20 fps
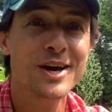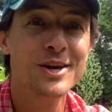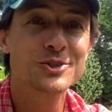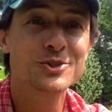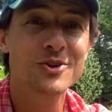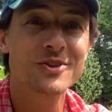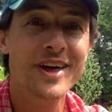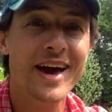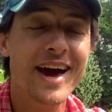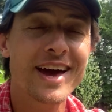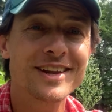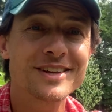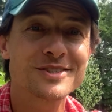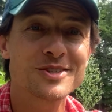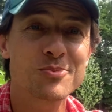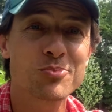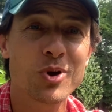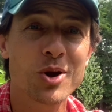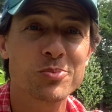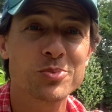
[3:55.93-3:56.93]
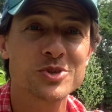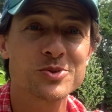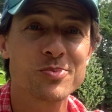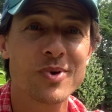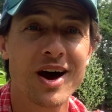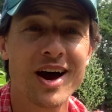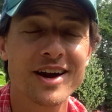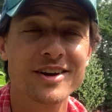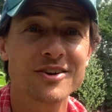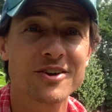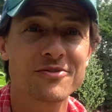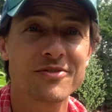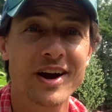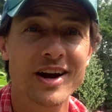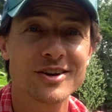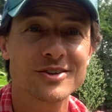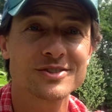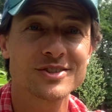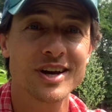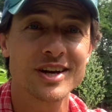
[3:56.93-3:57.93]
So that is the purpose behind our
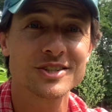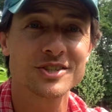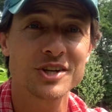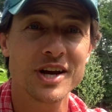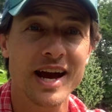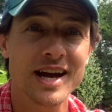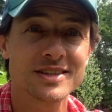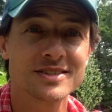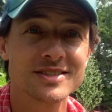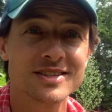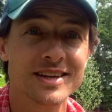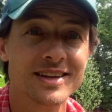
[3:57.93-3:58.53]
Fireside Chats.